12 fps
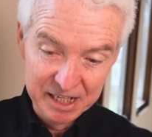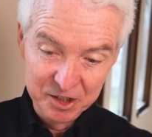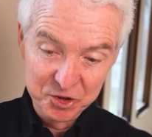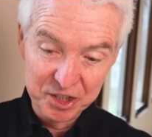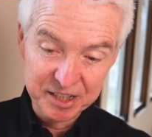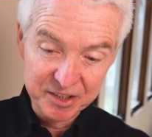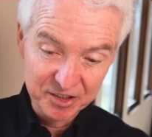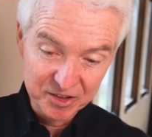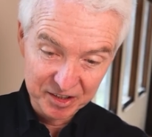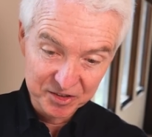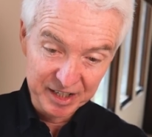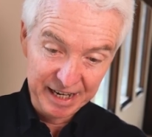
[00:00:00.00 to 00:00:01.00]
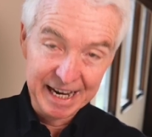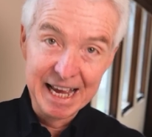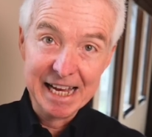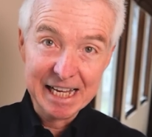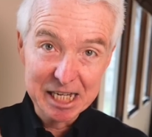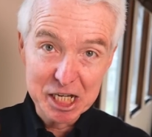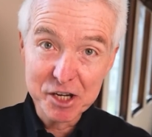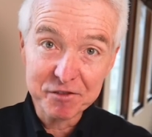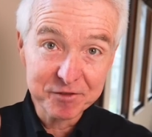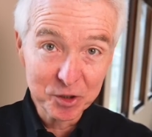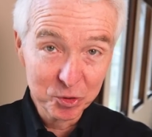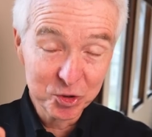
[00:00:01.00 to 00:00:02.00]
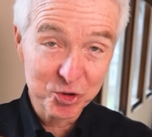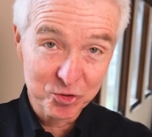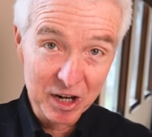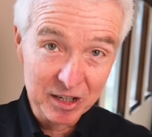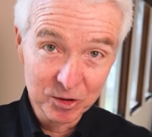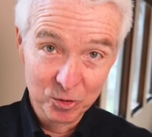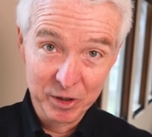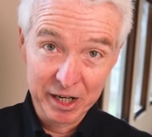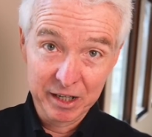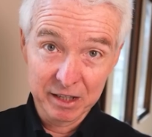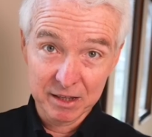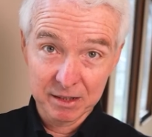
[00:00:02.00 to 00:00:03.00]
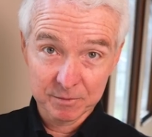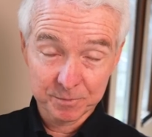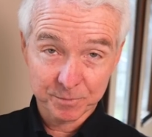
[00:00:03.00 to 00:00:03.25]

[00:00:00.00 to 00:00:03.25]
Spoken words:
Jesus is saying, if you struggle with